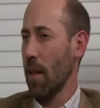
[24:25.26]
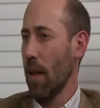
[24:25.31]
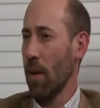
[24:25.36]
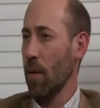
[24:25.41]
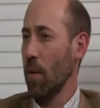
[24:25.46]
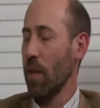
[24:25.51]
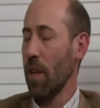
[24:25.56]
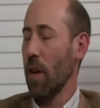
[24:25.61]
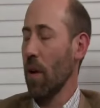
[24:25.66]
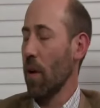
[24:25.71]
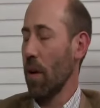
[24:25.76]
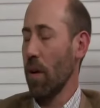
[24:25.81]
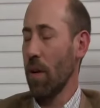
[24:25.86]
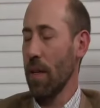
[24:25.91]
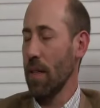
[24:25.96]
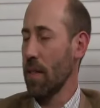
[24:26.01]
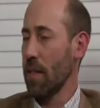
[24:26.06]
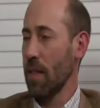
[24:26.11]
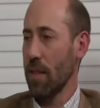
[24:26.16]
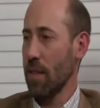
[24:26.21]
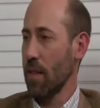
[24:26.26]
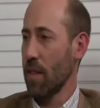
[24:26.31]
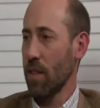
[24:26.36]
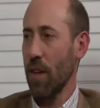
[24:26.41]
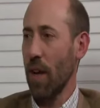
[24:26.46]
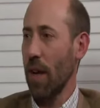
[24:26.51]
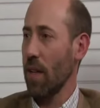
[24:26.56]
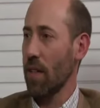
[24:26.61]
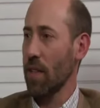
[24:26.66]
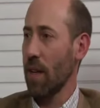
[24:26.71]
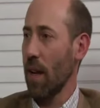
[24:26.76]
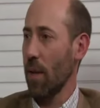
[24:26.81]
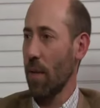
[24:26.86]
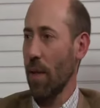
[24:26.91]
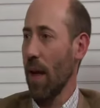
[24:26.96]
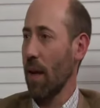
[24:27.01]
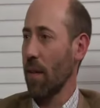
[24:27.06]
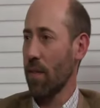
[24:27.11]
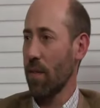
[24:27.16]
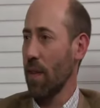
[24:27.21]
who the owner is doesn't change how
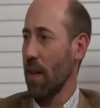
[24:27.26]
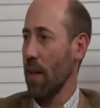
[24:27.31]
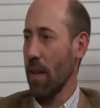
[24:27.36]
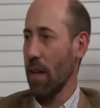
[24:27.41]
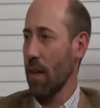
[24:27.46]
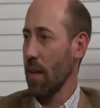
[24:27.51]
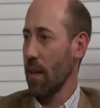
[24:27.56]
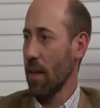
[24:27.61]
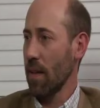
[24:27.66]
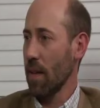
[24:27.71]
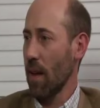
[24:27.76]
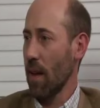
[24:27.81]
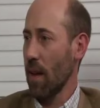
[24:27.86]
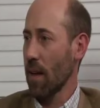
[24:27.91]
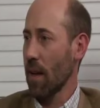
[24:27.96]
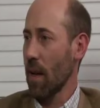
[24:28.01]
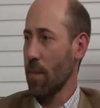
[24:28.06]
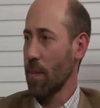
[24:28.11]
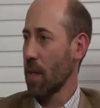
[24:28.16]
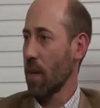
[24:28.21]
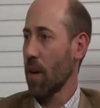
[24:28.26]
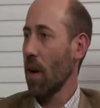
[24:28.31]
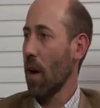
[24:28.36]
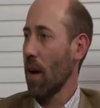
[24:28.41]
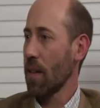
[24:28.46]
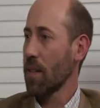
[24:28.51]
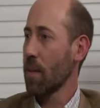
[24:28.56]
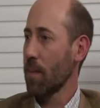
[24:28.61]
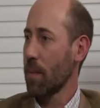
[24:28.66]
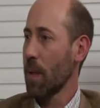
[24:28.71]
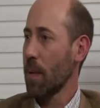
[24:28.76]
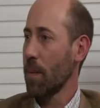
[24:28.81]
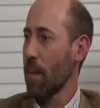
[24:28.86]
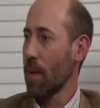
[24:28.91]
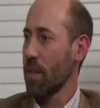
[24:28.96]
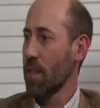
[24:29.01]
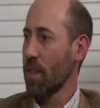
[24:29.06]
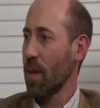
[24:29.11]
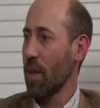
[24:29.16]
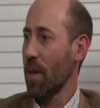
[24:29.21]
that feeling comes across to
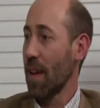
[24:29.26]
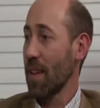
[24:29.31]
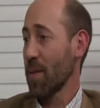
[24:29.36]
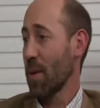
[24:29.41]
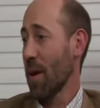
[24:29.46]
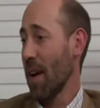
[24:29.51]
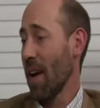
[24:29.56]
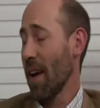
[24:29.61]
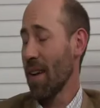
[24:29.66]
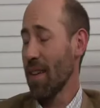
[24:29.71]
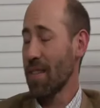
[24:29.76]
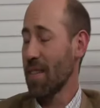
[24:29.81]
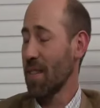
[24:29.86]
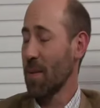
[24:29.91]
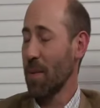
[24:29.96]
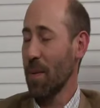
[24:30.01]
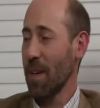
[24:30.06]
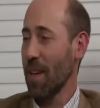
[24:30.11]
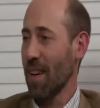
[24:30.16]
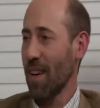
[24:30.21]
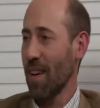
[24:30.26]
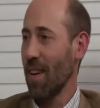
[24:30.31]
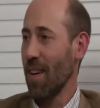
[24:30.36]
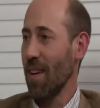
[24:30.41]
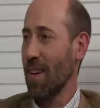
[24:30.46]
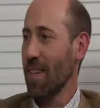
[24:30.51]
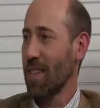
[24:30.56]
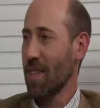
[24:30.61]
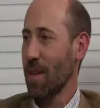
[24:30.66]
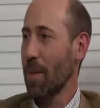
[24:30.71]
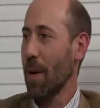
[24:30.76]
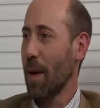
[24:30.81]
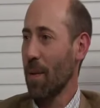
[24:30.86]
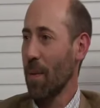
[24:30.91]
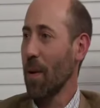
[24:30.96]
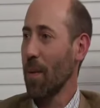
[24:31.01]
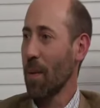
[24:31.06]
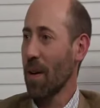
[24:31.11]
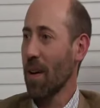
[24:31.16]
people. So that's why I can still be encouraged about where